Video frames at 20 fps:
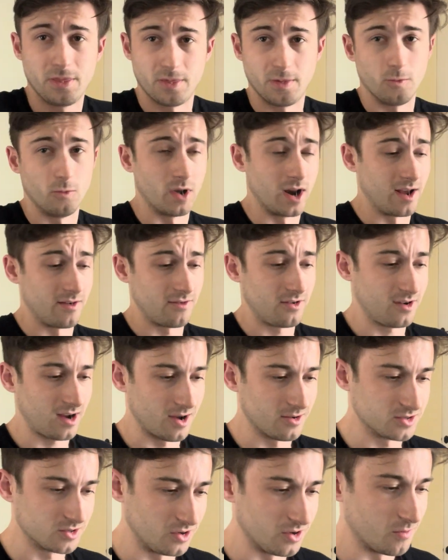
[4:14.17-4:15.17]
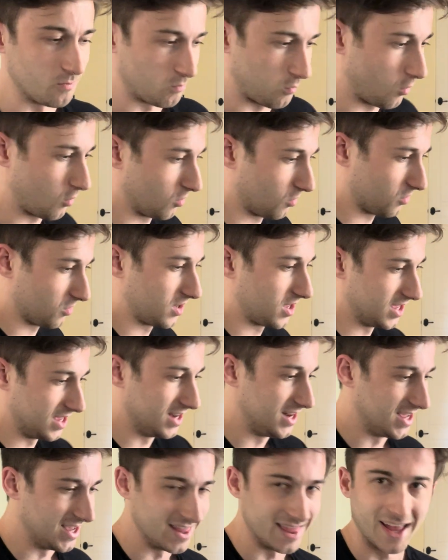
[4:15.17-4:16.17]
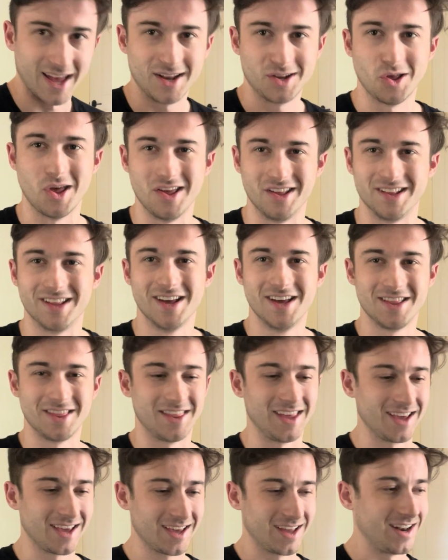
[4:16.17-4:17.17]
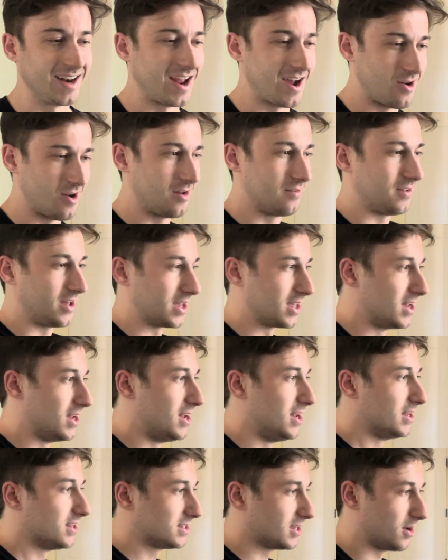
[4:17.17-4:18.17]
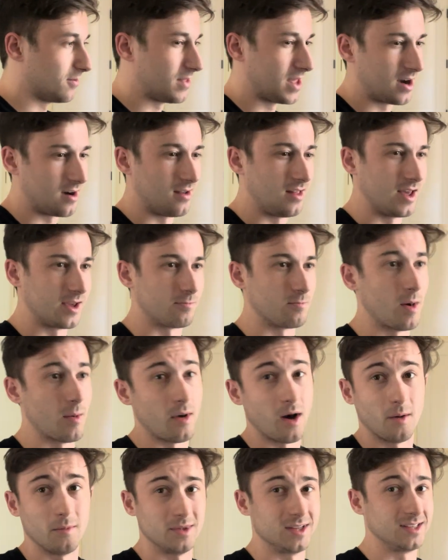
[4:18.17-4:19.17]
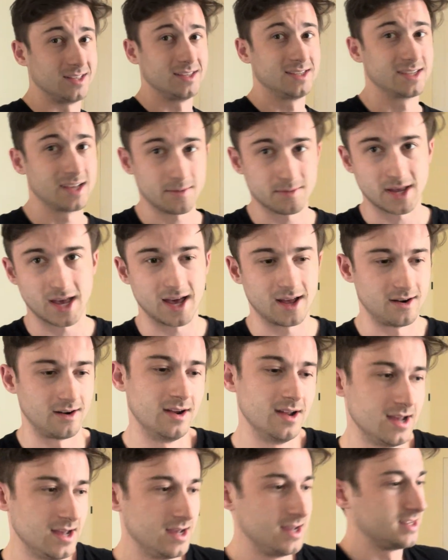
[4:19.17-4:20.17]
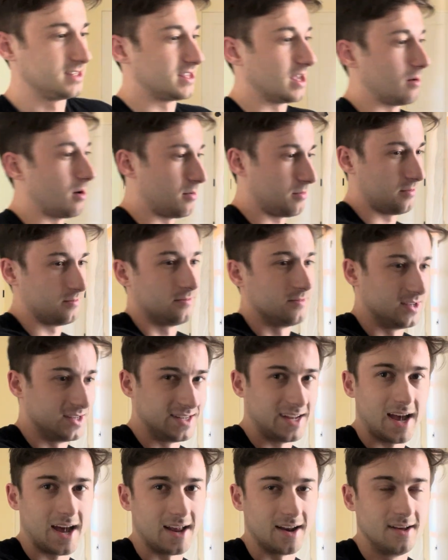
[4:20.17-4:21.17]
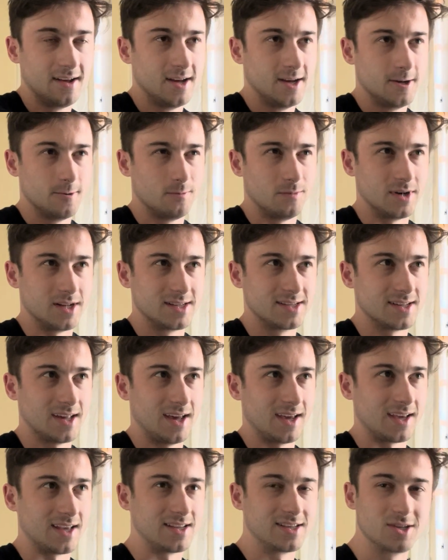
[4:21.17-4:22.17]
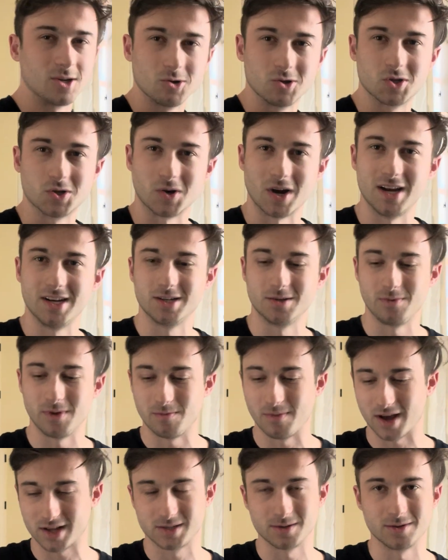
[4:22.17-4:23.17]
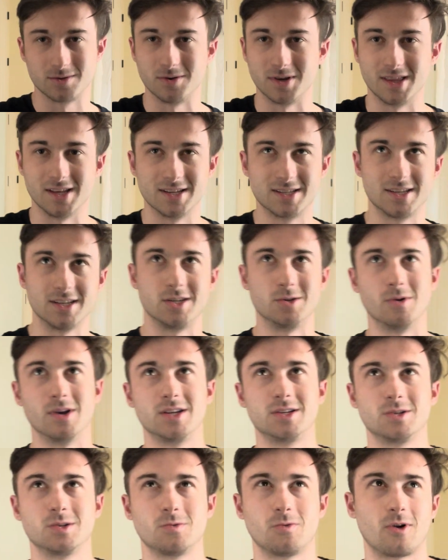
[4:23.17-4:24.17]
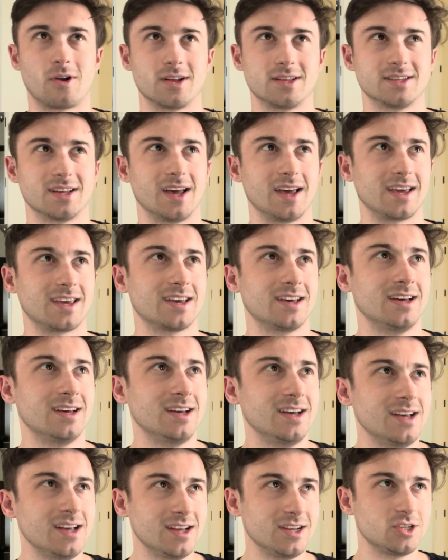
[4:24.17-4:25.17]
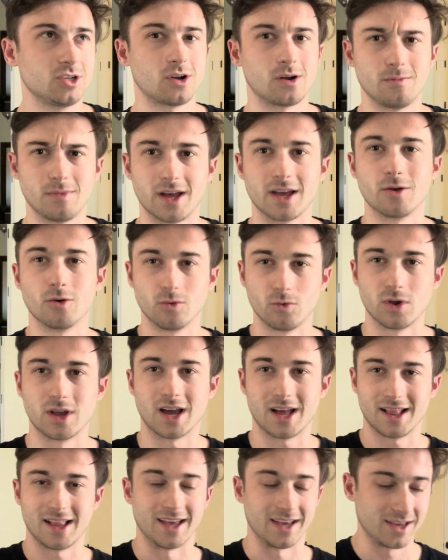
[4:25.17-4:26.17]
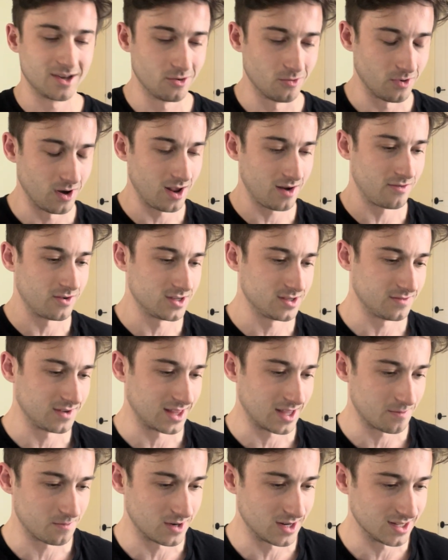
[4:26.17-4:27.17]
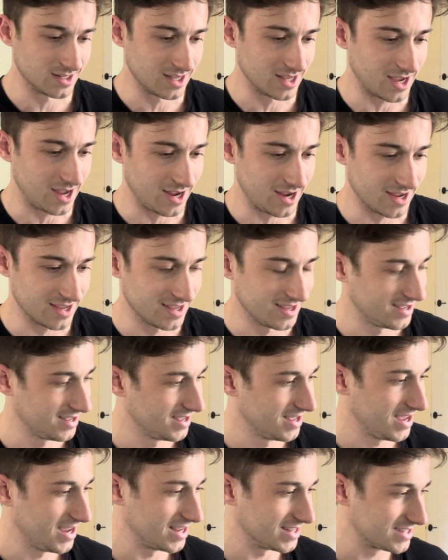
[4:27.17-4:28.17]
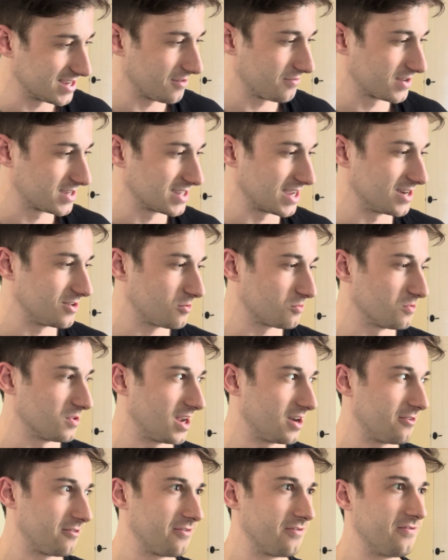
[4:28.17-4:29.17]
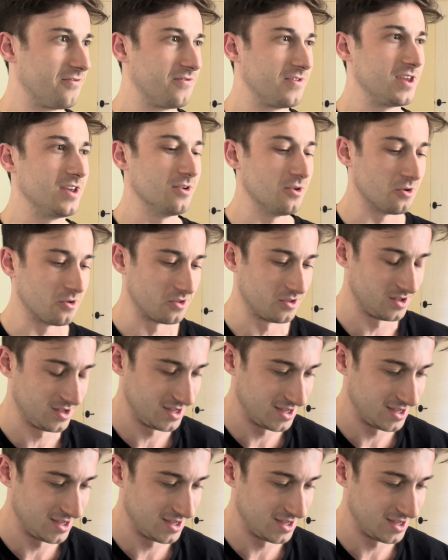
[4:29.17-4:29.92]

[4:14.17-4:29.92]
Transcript: whatever. I was the only kid in that thing, and now I have like some that are like my mom and stepdad or stepmom and dad. But it's like, it's so strange to be bouncing between these situations where it's like, sure, I'm like, we got like whatever and stuff like that, but it's tough because I don't feel